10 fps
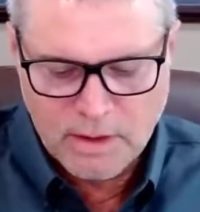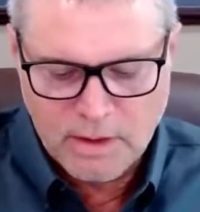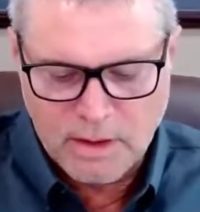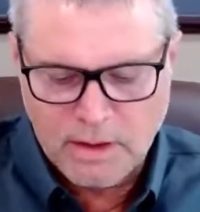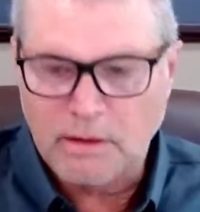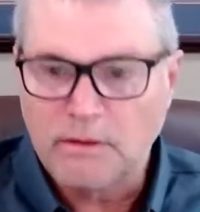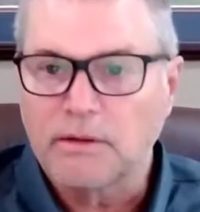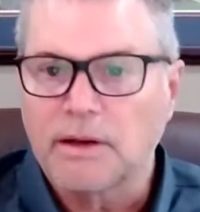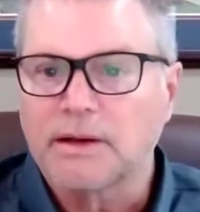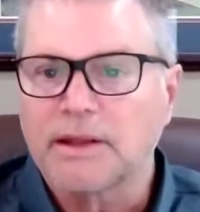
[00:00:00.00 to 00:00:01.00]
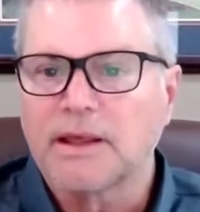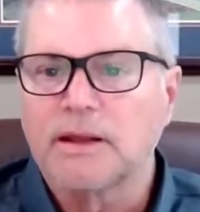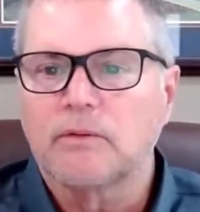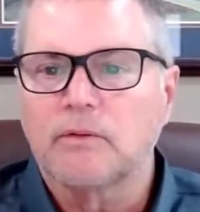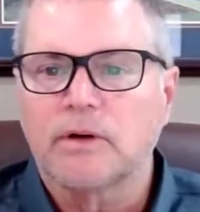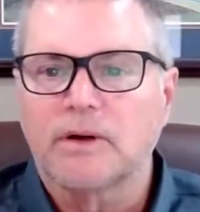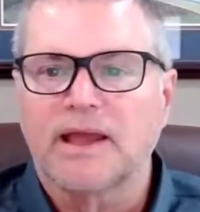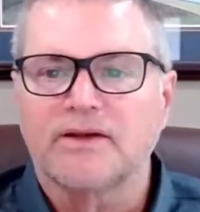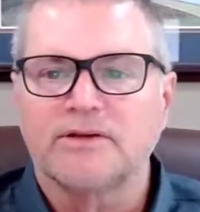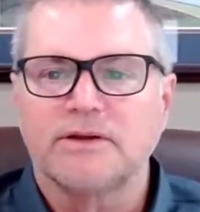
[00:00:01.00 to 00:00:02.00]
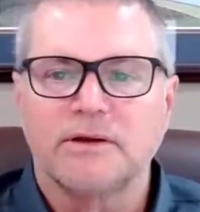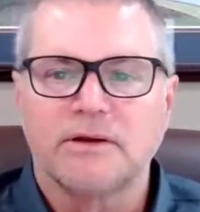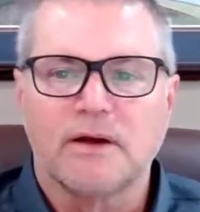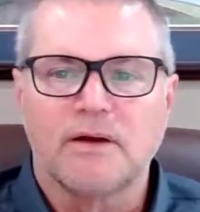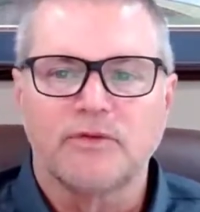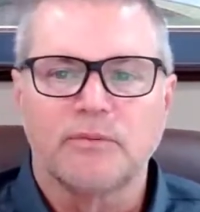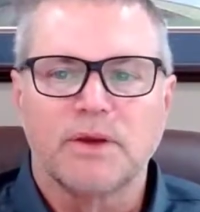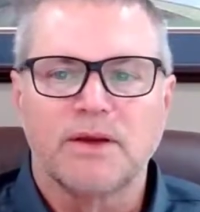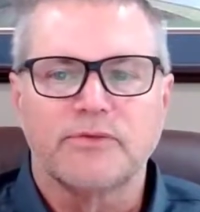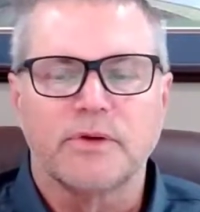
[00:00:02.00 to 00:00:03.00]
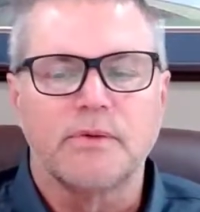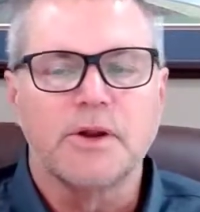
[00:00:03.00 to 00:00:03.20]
and link edit work actually done off the mainframe?